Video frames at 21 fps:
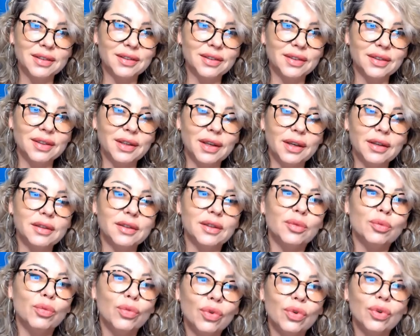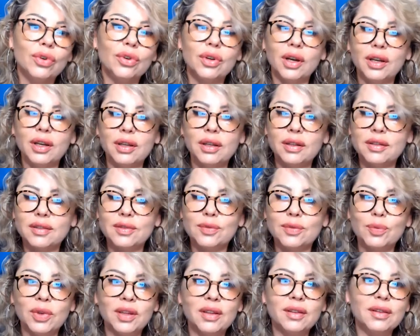Okay. The more I
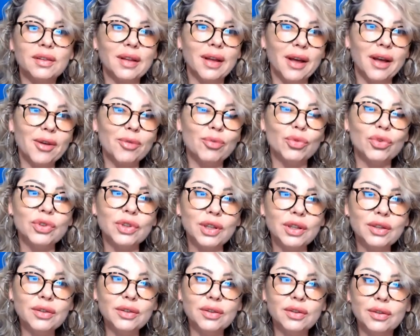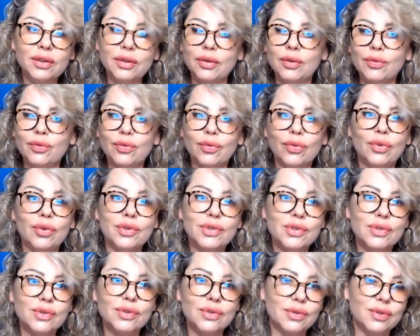spend time on editing, of
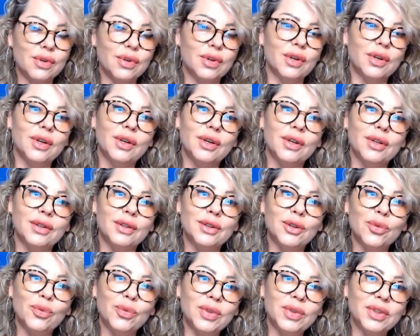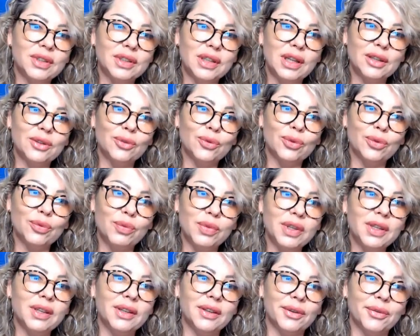course, the better that will
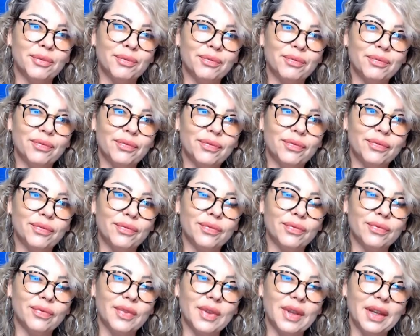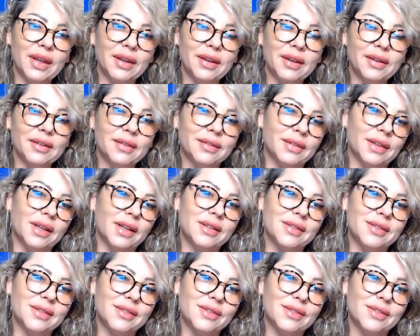be. Okay,
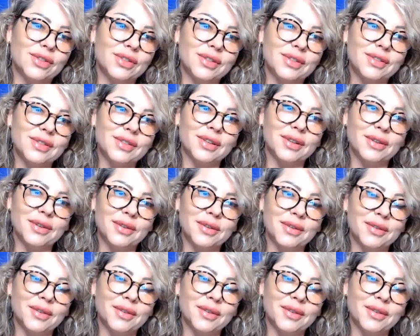that's just the